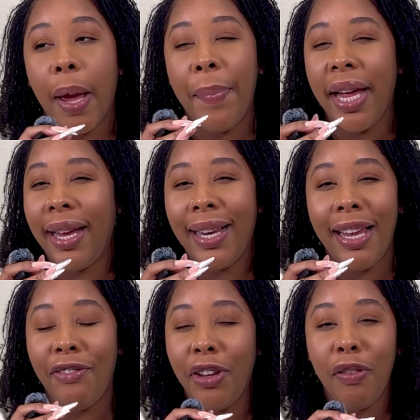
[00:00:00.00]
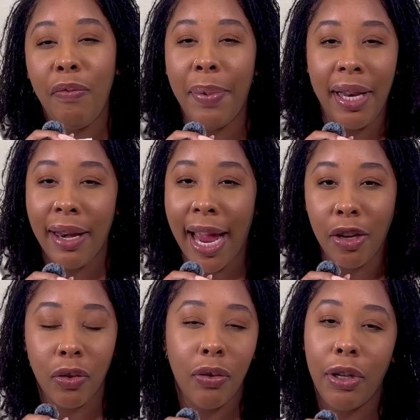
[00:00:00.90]
But if you've been
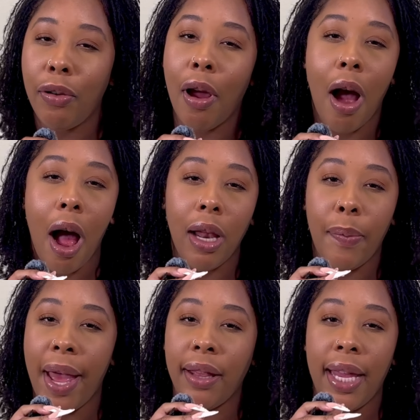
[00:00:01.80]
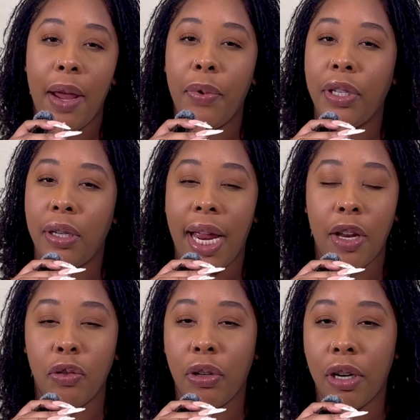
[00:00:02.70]
natural, you know all about that with your
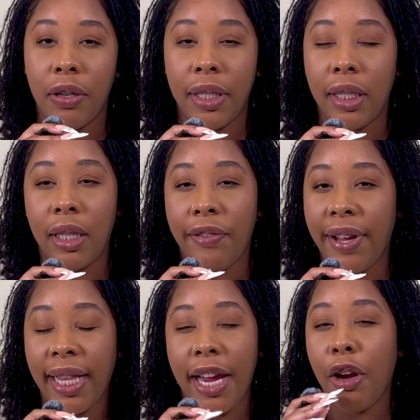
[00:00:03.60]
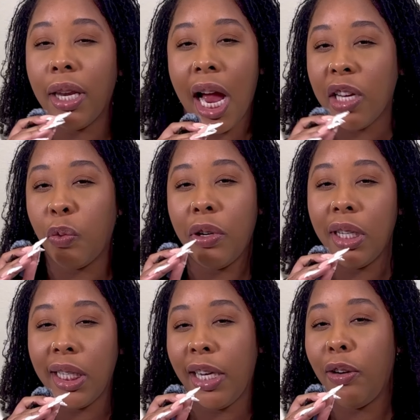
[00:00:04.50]
natural curls and stuff like that. Your locks will
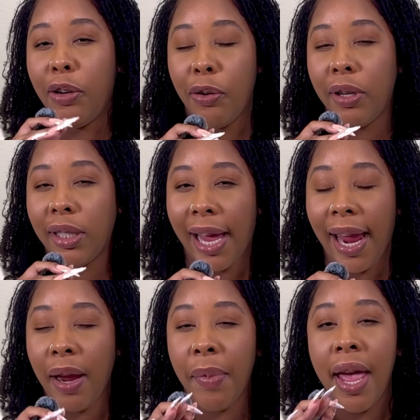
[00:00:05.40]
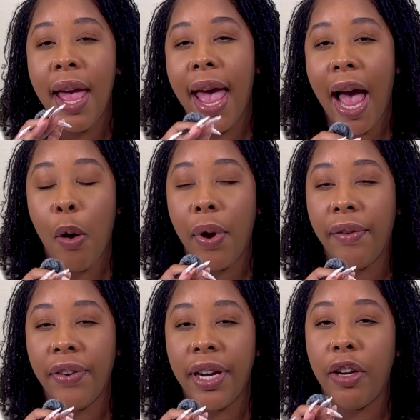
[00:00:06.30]
continue to do the same.
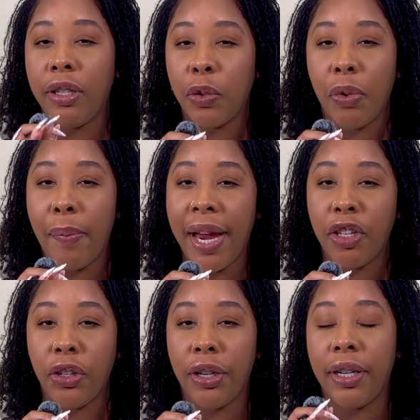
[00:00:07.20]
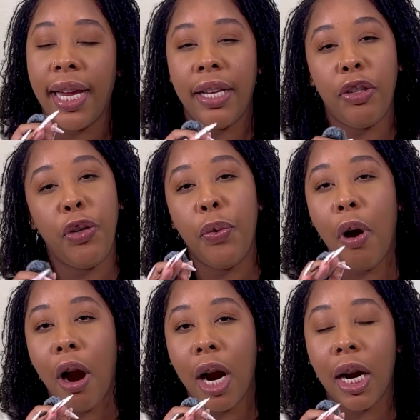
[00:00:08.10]
However, you just want to make sure that you
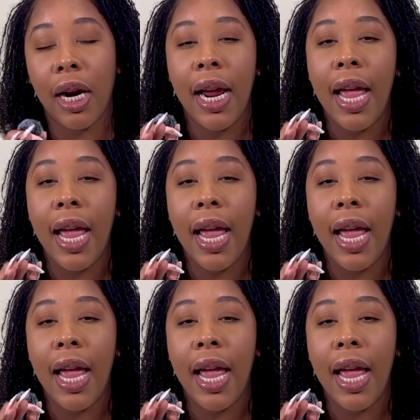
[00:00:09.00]
are